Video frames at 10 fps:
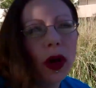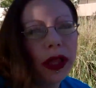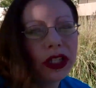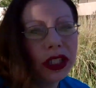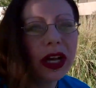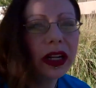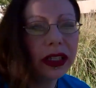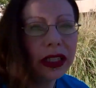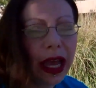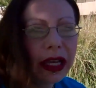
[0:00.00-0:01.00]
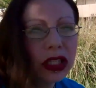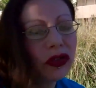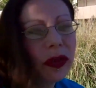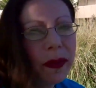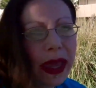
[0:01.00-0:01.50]
Well, I just got a
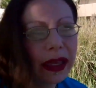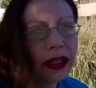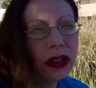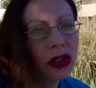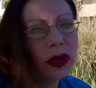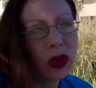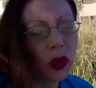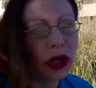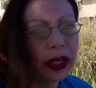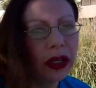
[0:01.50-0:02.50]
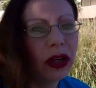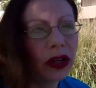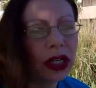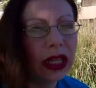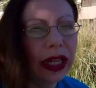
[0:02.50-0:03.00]
text from Megan, who is working
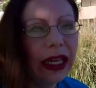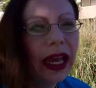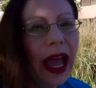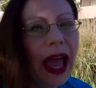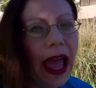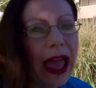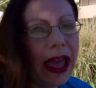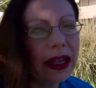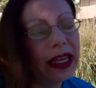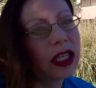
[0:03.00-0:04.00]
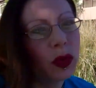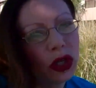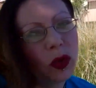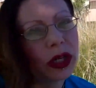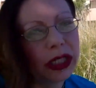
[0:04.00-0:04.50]
currently, and yes,
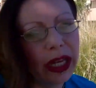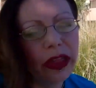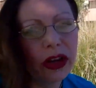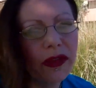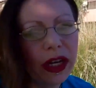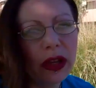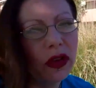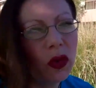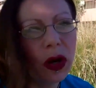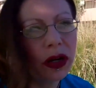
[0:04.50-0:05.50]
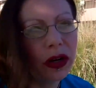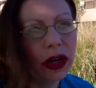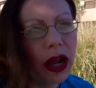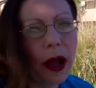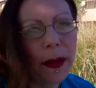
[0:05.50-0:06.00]
we do work together, if any of you
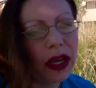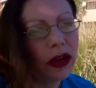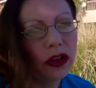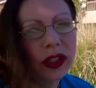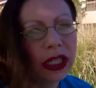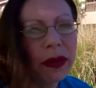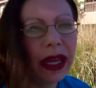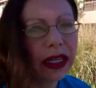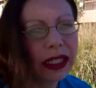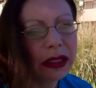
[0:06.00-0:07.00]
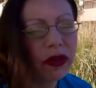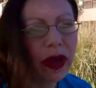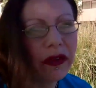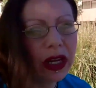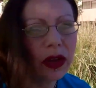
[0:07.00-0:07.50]
wondered. Um, I know you've seen Megan in some
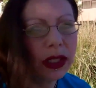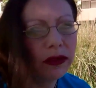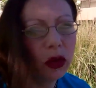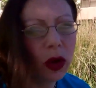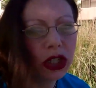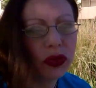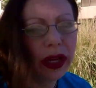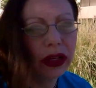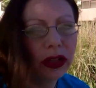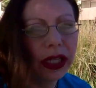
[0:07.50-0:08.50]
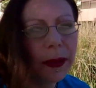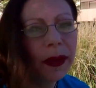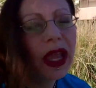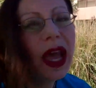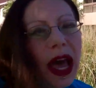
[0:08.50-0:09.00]
of my videos if you watch regularly.
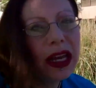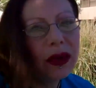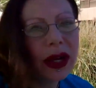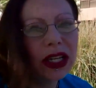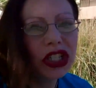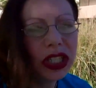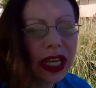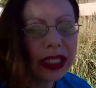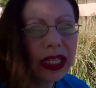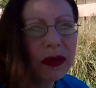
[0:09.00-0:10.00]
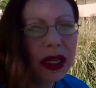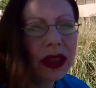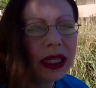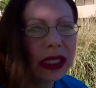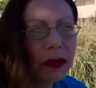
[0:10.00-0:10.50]
Anyway, she texted
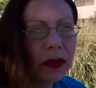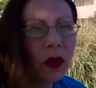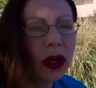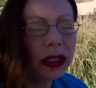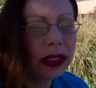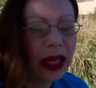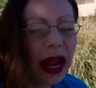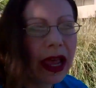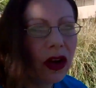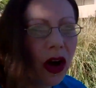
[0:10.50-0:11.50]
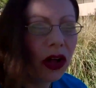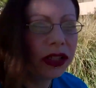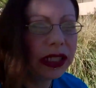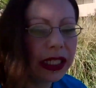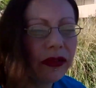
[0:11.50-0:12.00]
me that someone that I
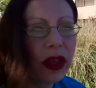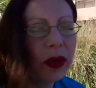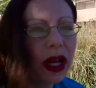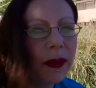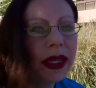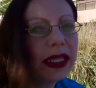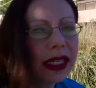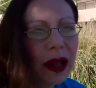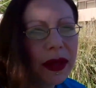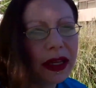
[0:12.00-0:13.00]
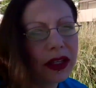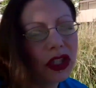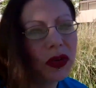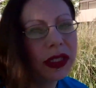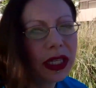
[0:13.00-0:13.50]
called to see if they would come in is coming.
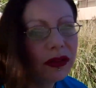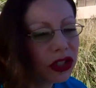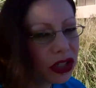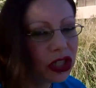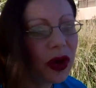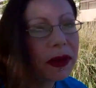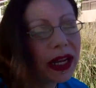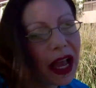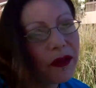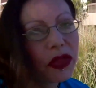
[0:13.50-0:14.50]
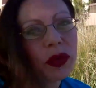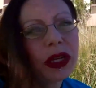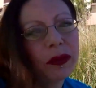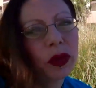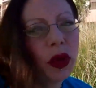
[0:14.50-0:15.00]
So instead of just two, I'm going to have
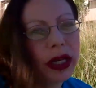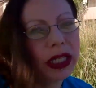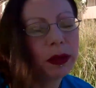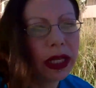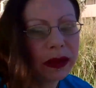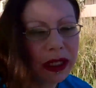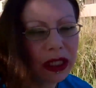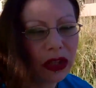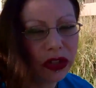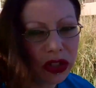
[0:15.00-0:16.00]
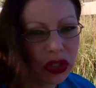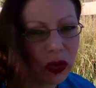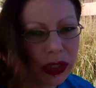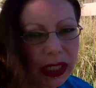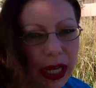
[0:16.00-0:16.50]
three employees plus me to close the
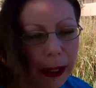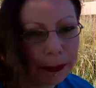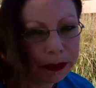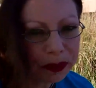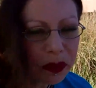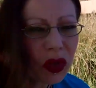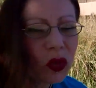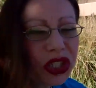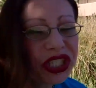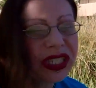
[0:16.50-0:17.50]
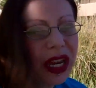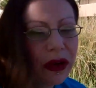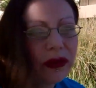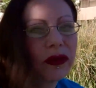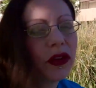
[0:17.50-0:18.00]
store tonight, which is
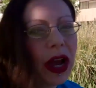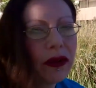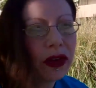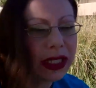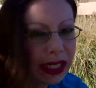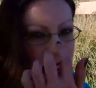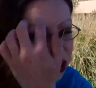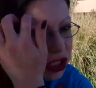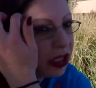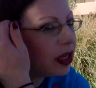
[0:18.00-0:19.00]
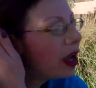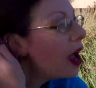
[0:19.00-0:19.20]
enough for every station.